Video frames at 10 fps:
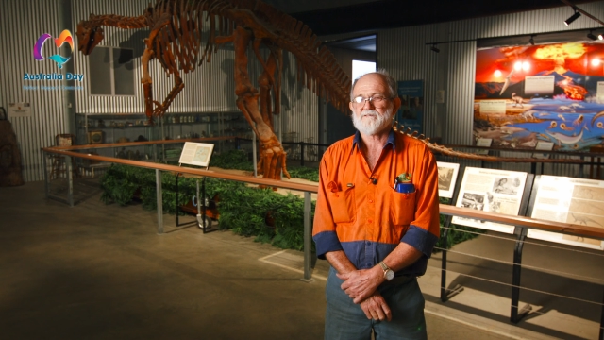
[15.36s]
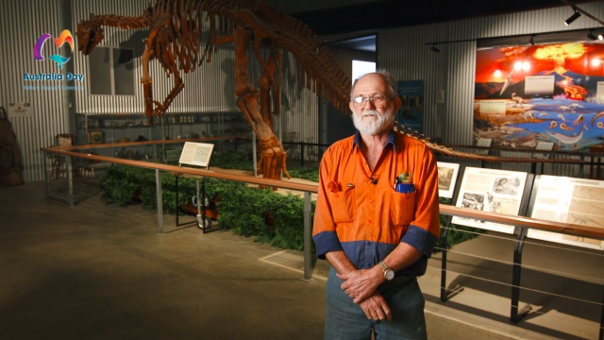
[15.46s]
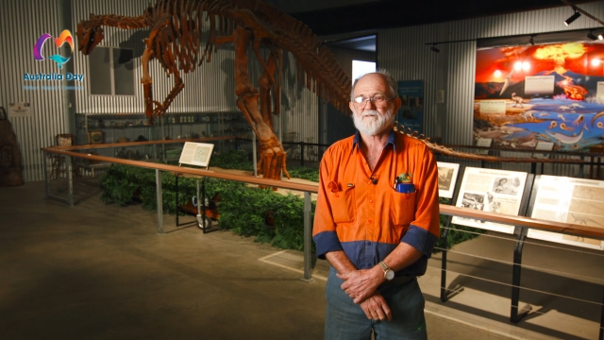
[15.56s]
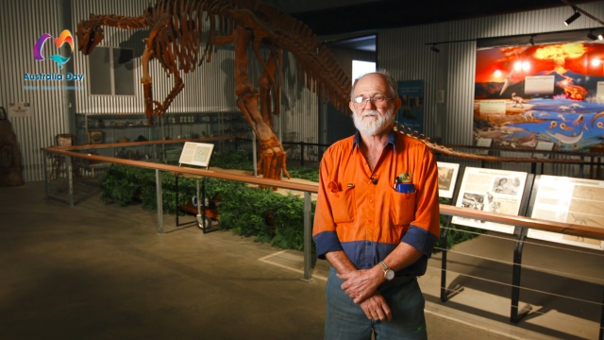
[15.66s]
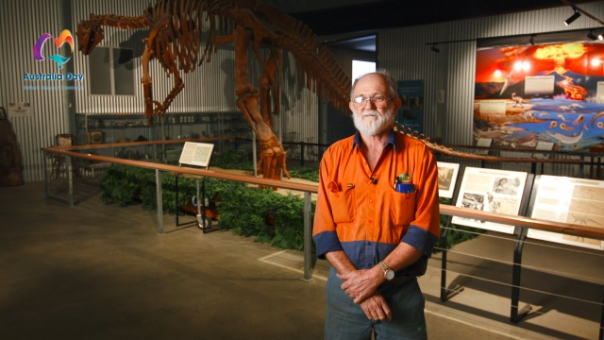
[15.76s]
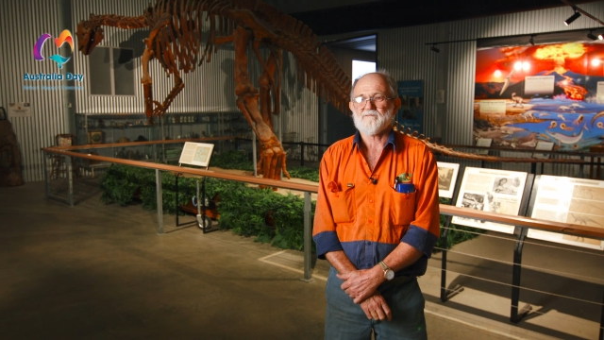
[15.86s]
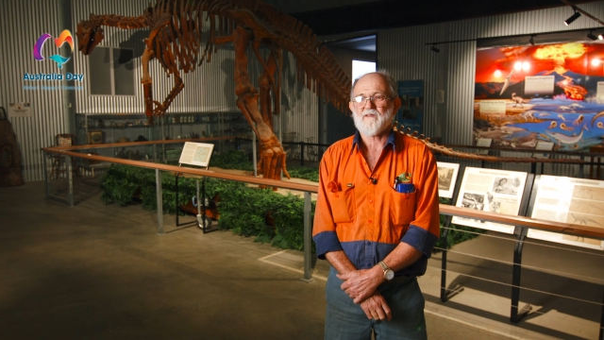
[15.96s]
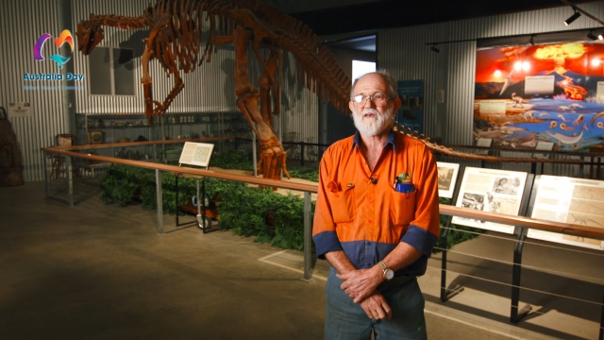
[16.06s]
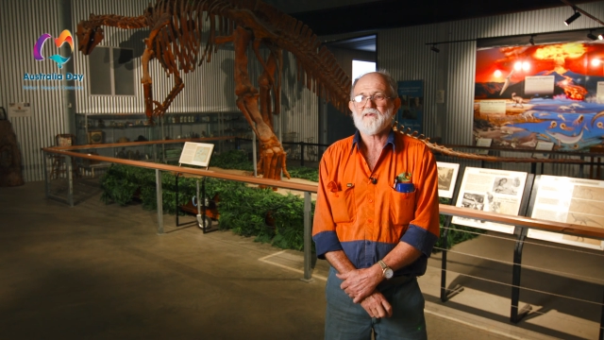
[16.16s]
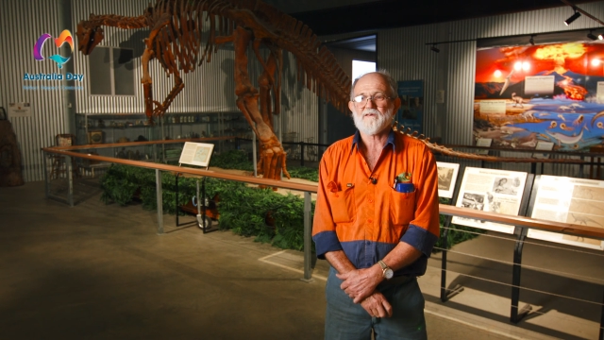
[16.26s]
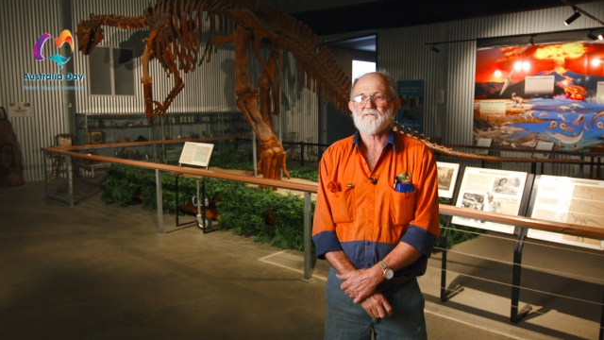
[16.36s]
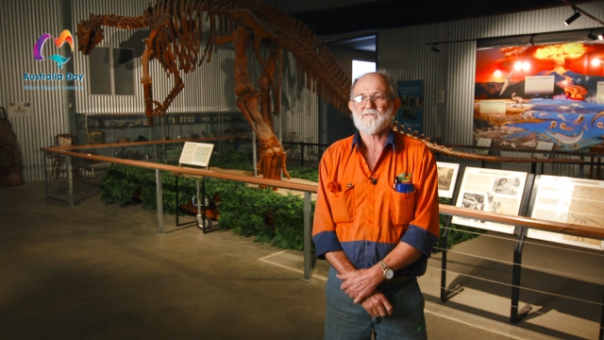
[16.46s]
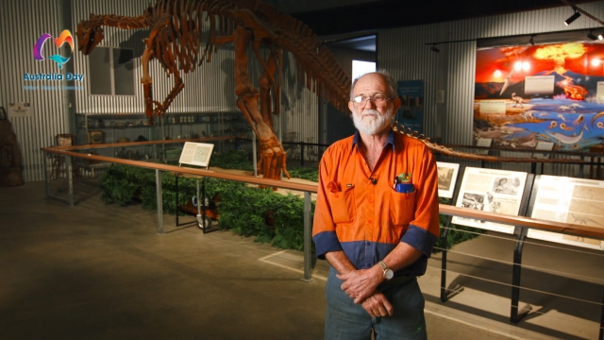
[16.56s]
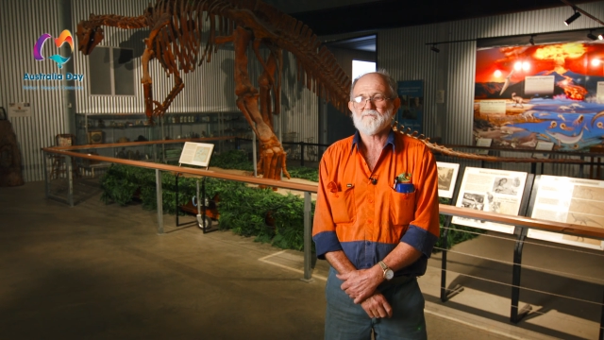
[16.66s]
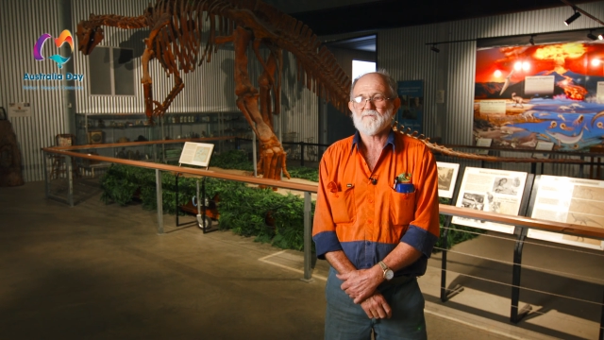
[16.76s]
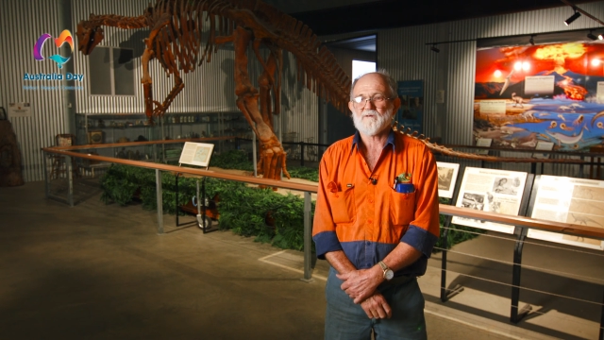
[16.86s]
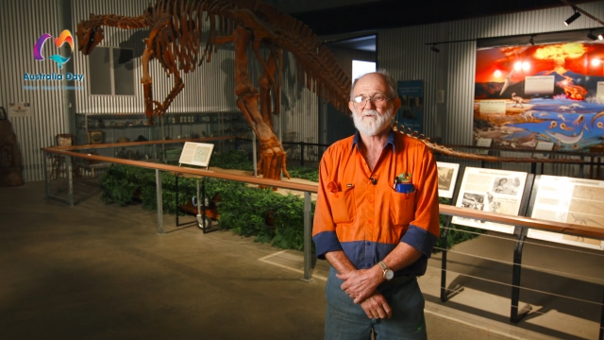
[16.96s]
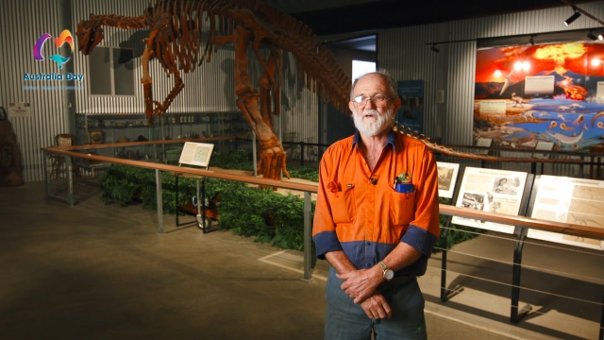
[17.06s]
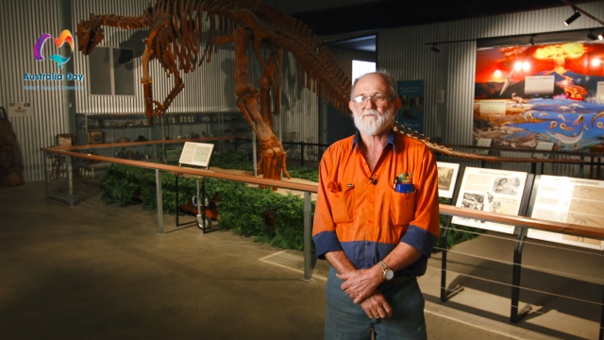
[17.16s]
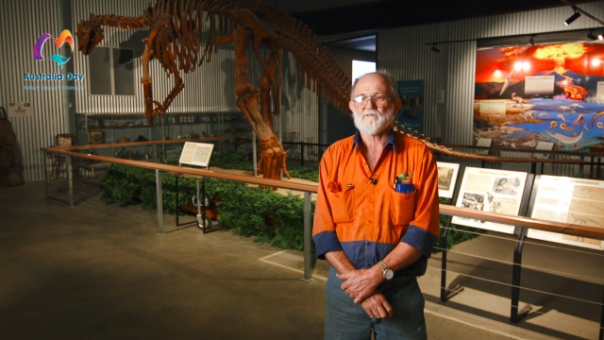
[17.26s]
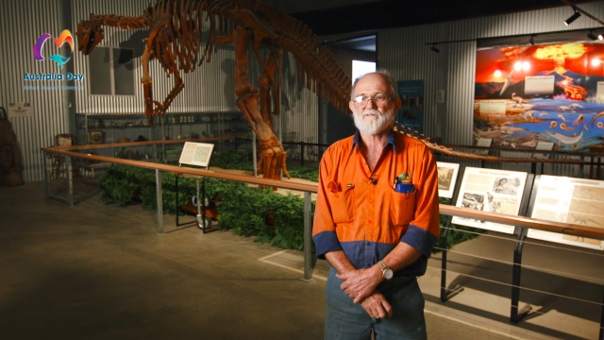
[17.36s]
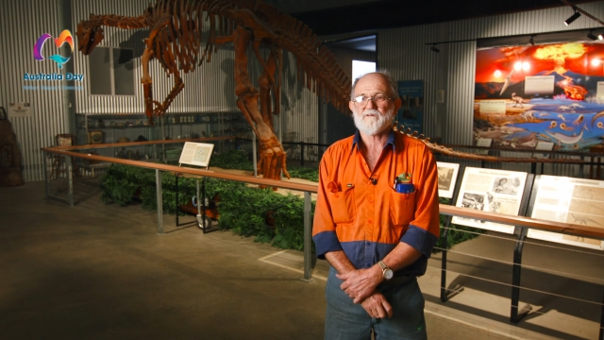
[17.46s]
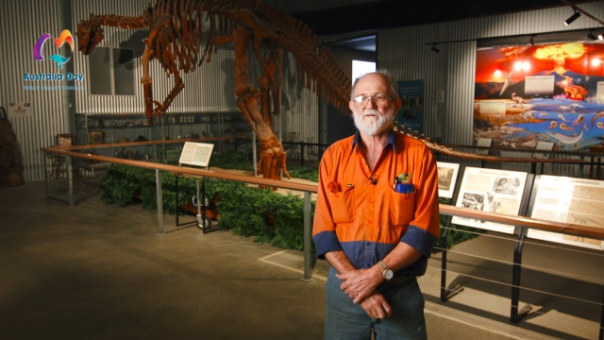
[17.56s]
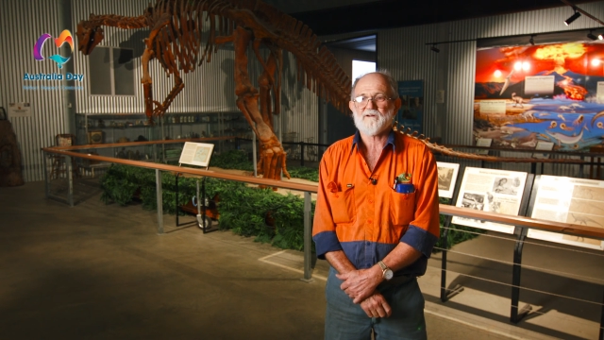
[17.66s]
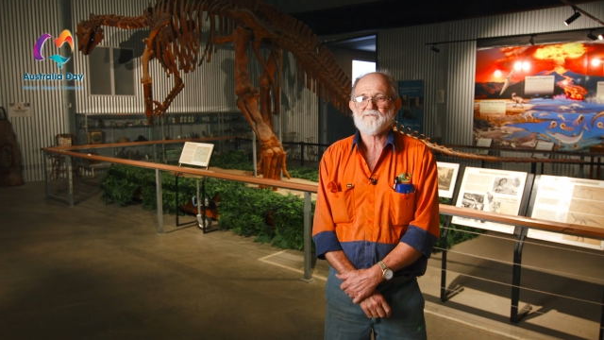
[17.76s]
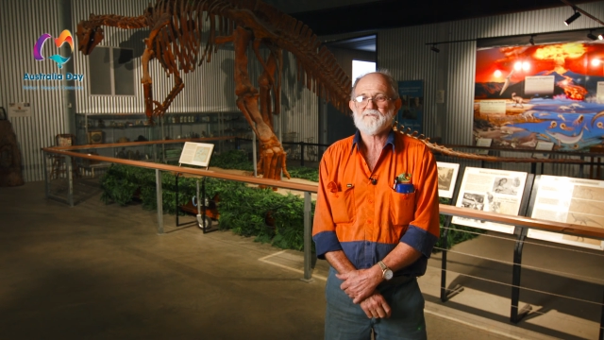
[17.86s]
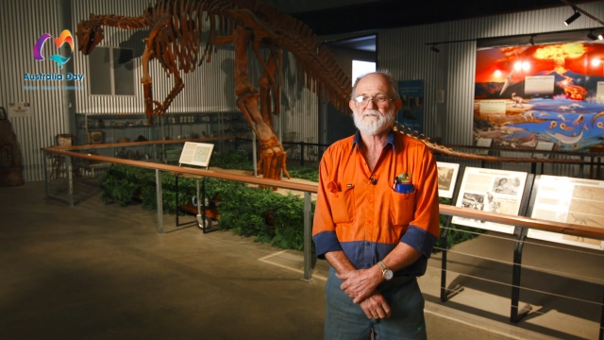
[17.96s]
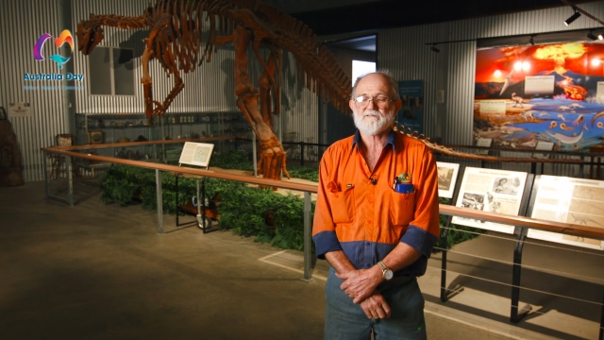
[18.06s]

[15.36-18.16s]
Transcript: sign of thank you from the people for your efforts.